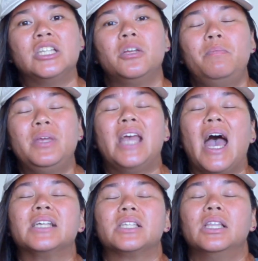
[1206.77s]
to be
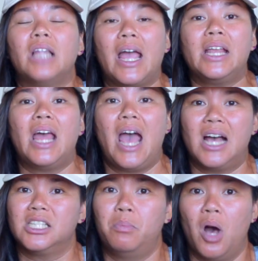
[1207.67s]
as light
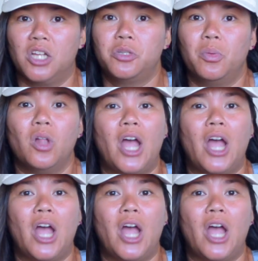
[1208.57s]
as possible.